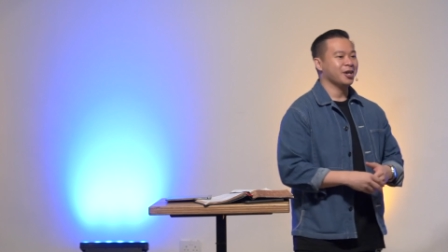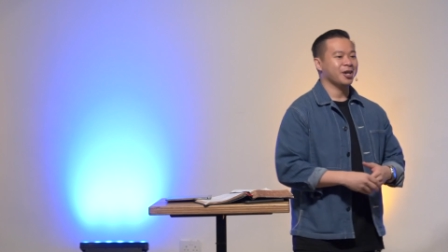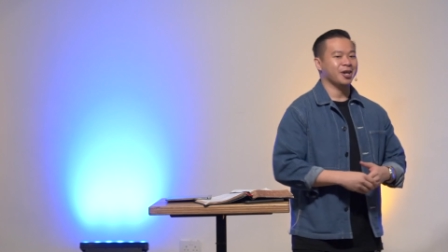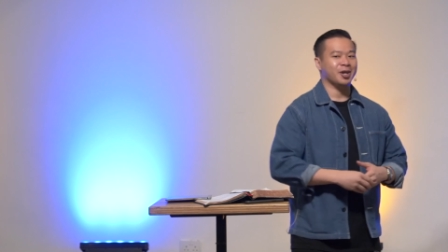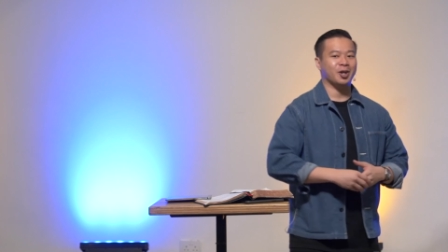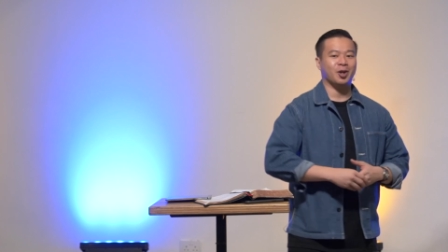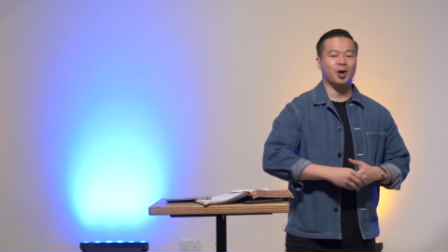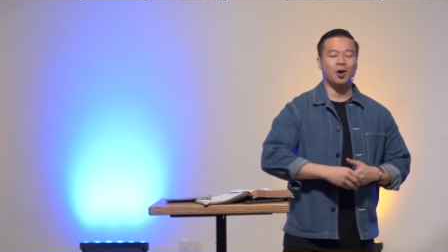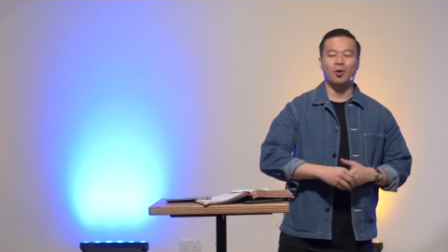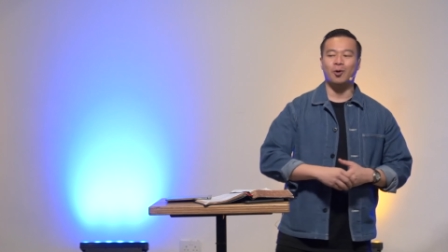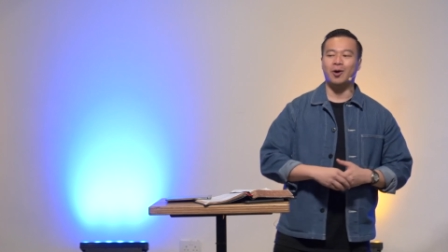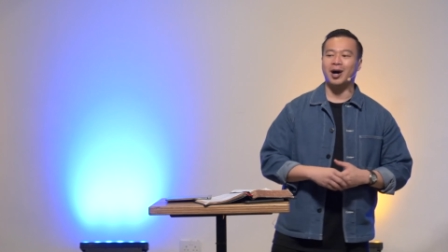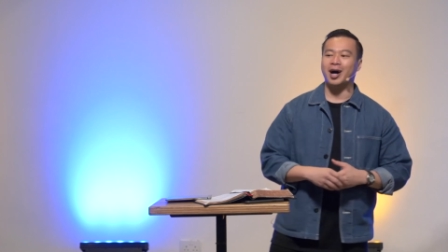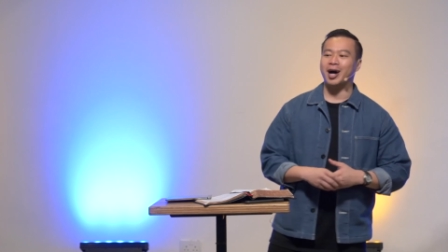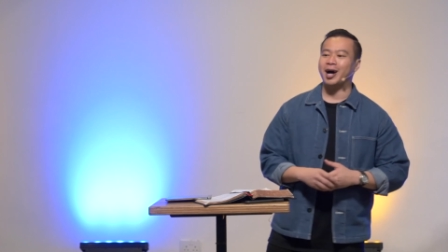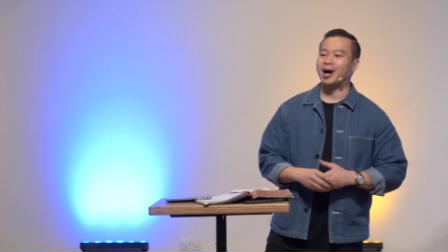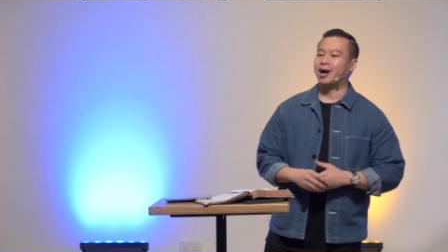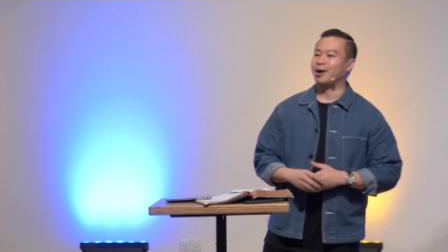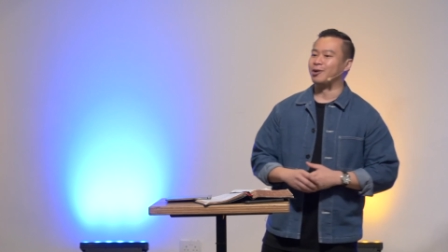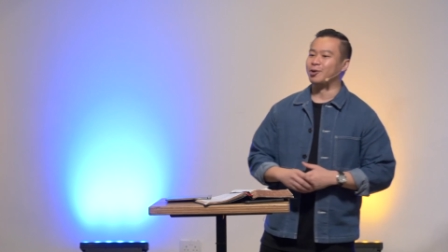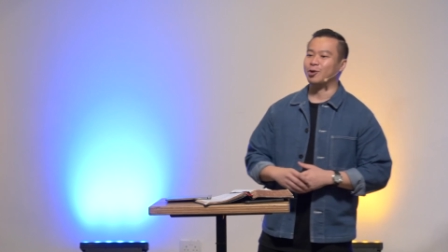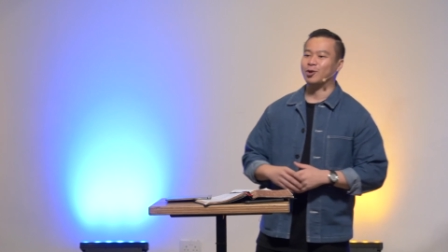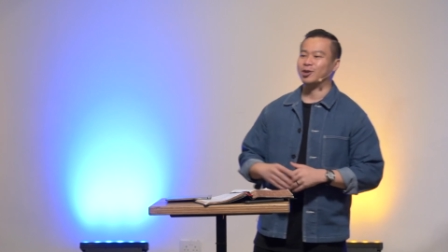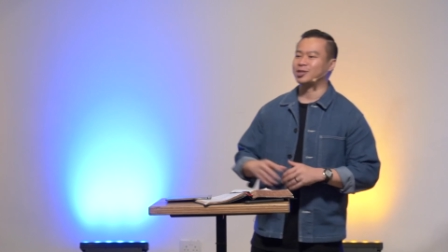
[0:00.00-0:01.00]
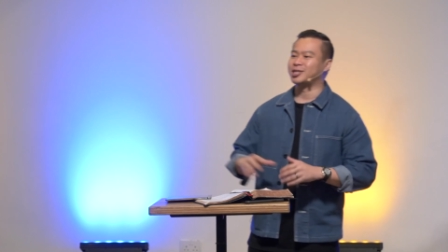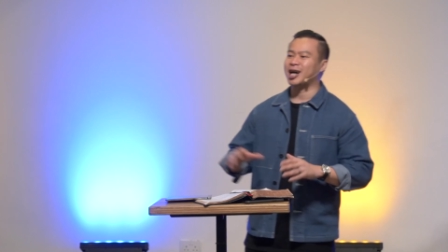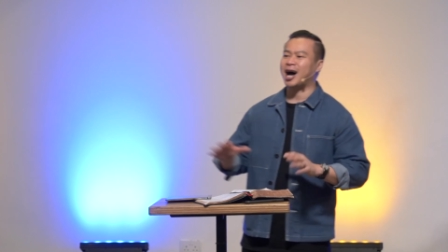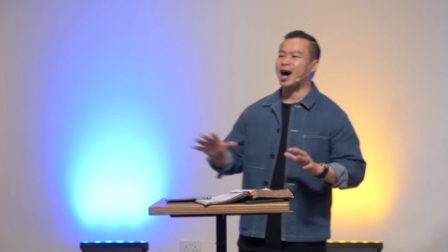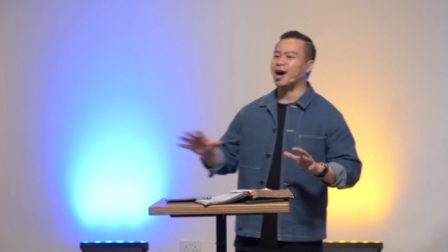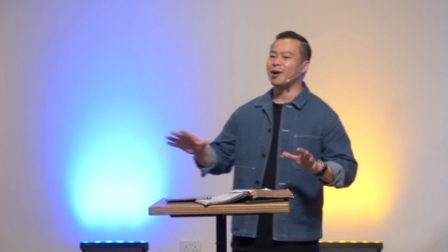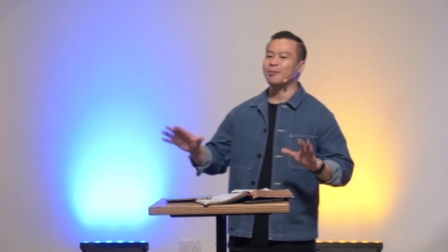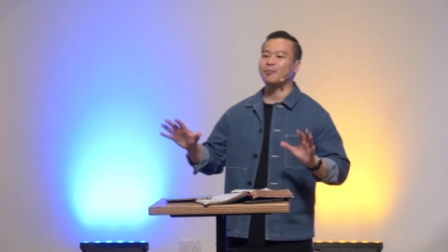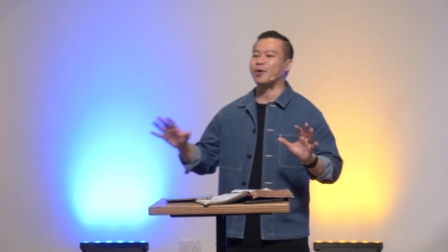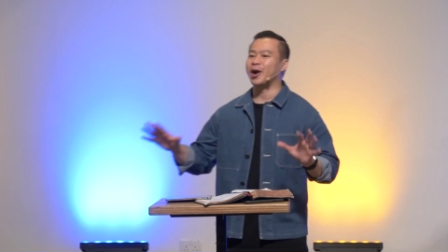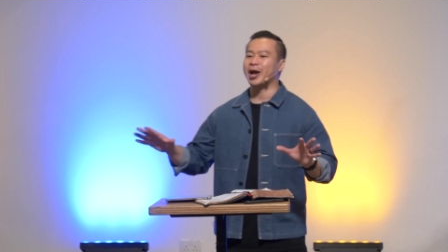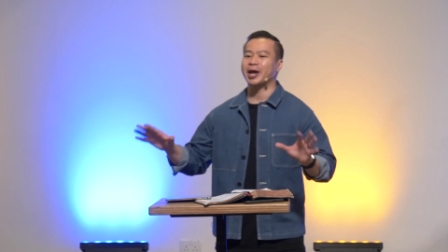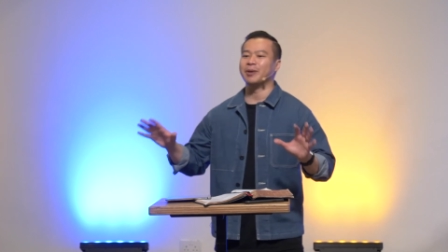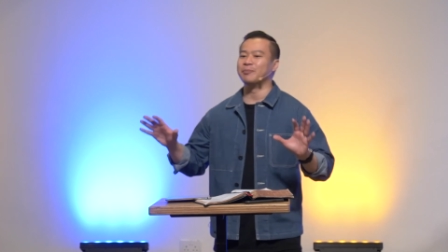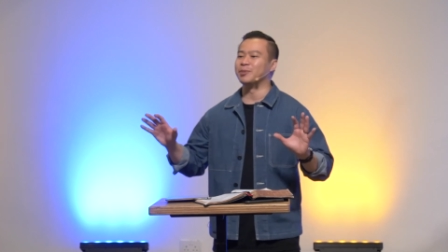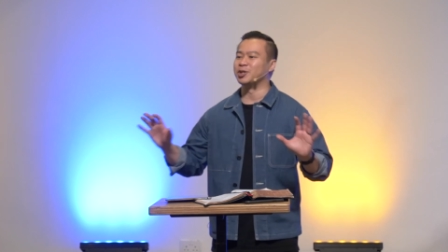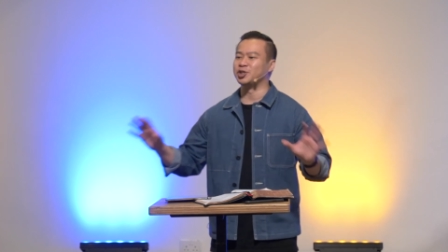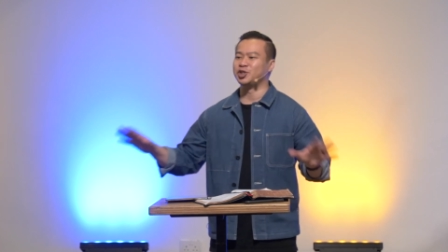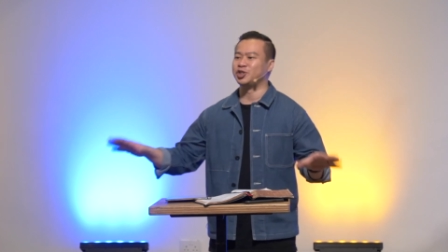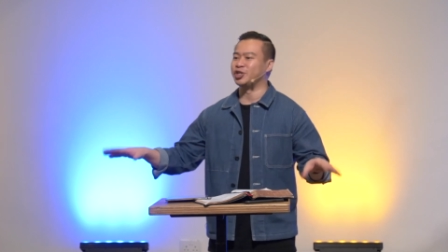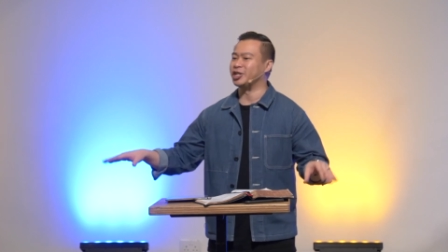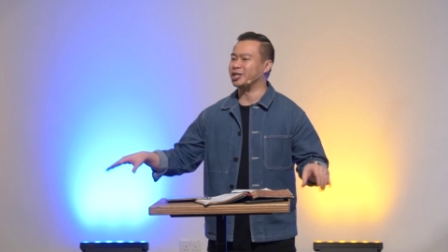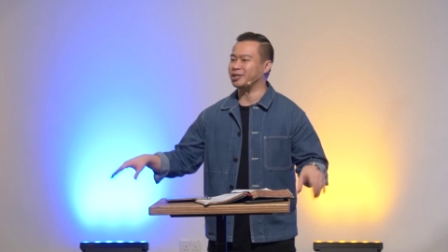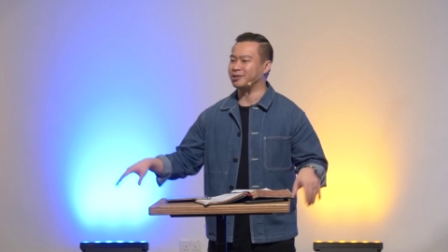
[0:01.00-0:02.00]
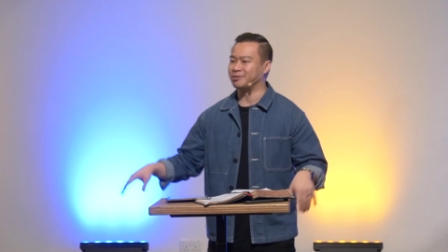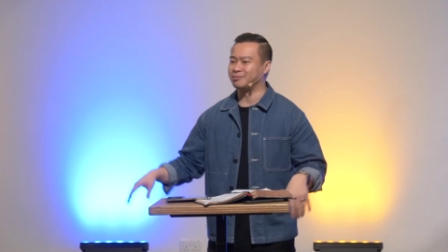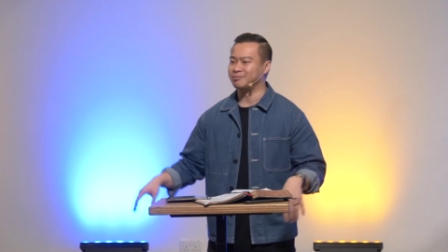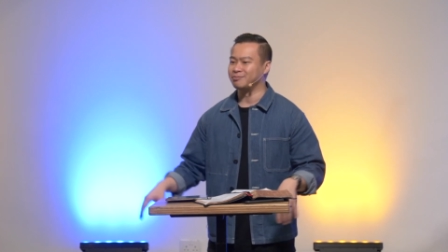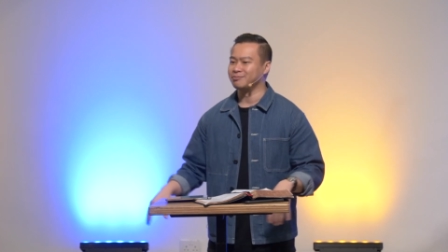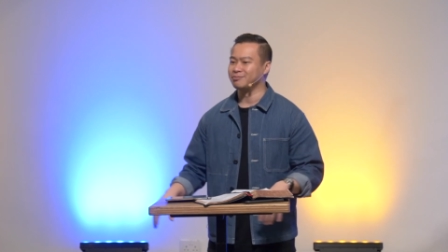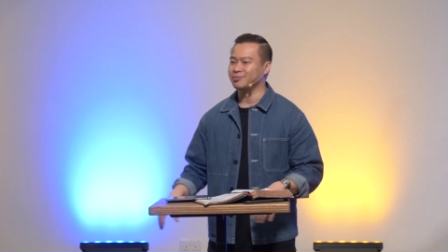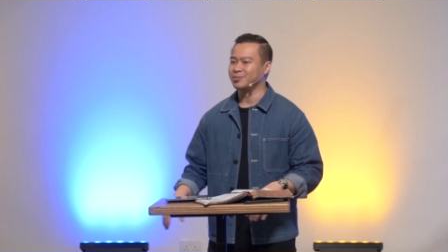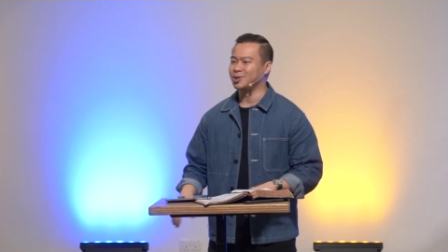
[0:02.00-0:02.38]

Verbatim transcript: You know, uh, your tongue praying machine.